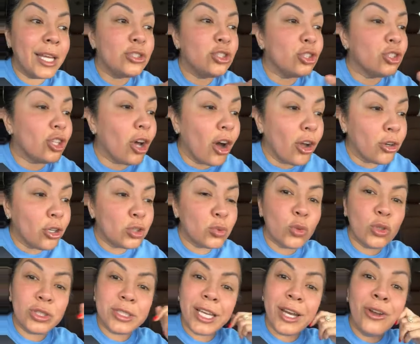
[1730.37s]
that your
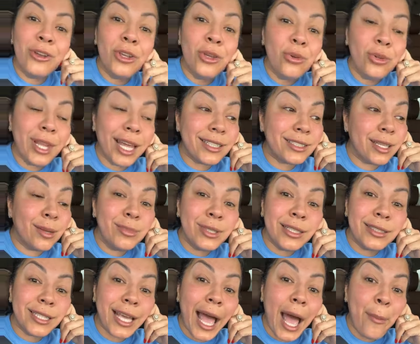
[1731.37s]
daughters will tell you that
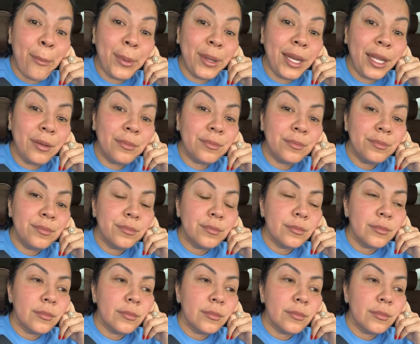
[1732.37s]
something's happening.